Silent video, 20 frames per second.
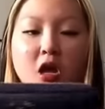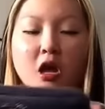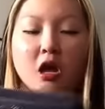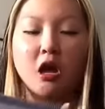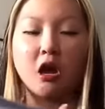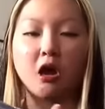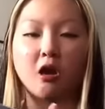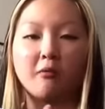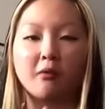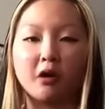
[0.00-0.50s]

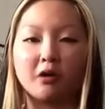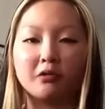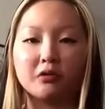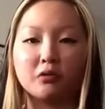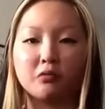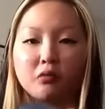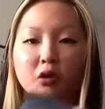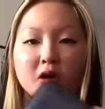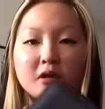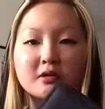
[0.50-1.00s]
on their
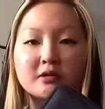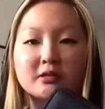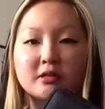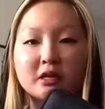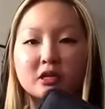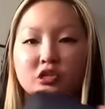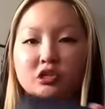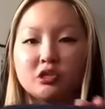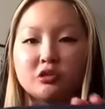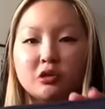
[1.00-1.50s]
wallet
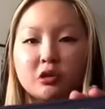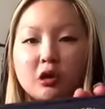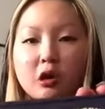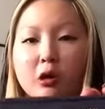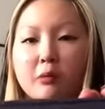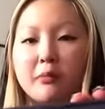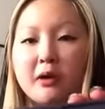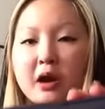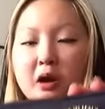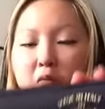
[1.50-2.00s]
section, the
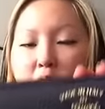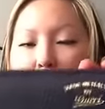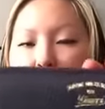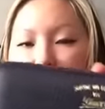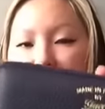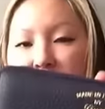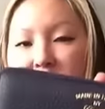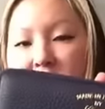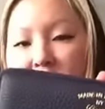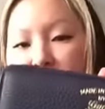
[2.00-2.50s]
compact
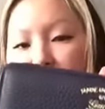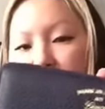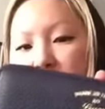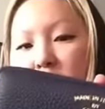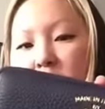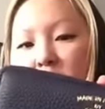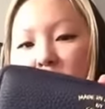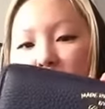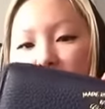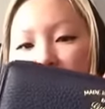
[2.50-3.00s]
wallet
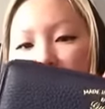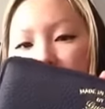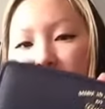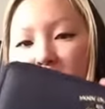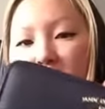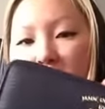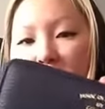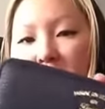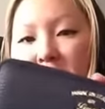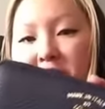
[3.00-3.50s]
section, they will
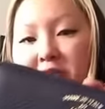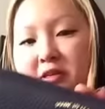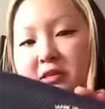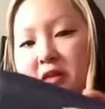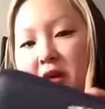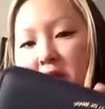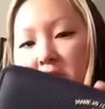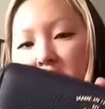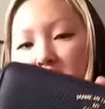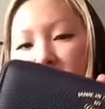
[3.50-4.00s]
have this,
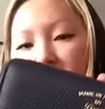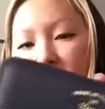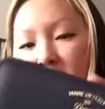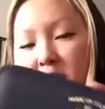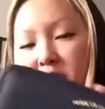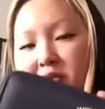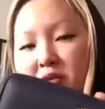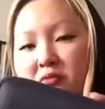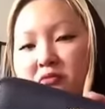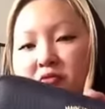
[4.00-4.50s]
and it comes in